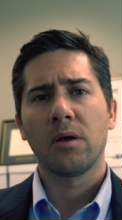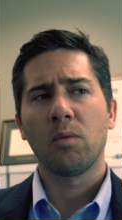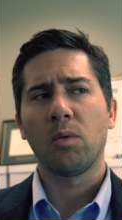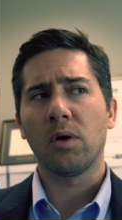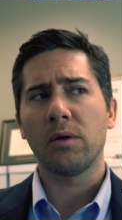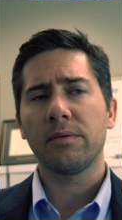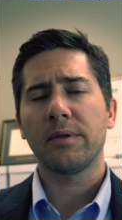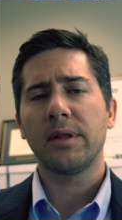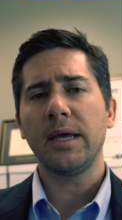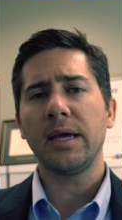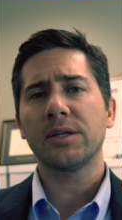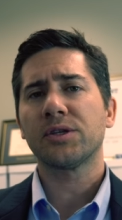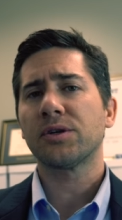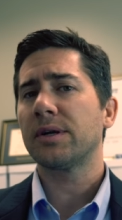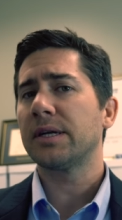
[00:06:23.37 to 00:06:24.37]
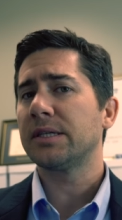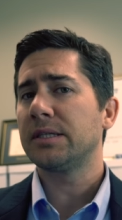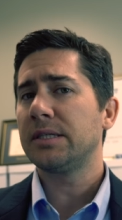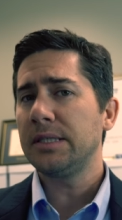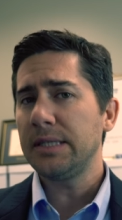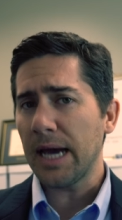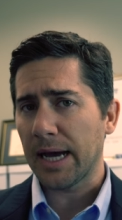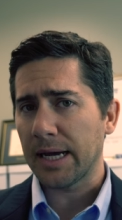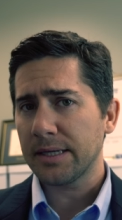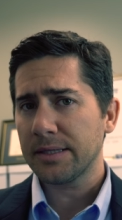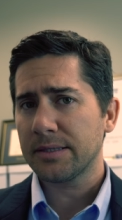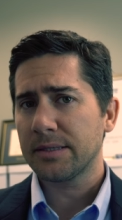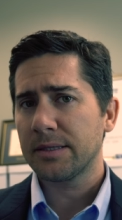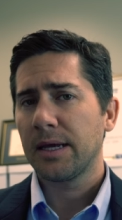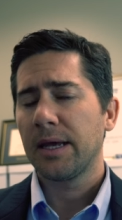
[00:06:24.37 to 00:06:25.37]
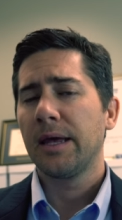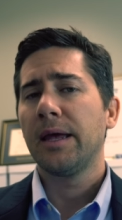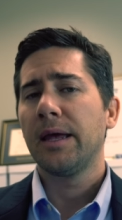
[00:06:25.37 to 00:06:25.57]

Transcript: Well, the answer is yes.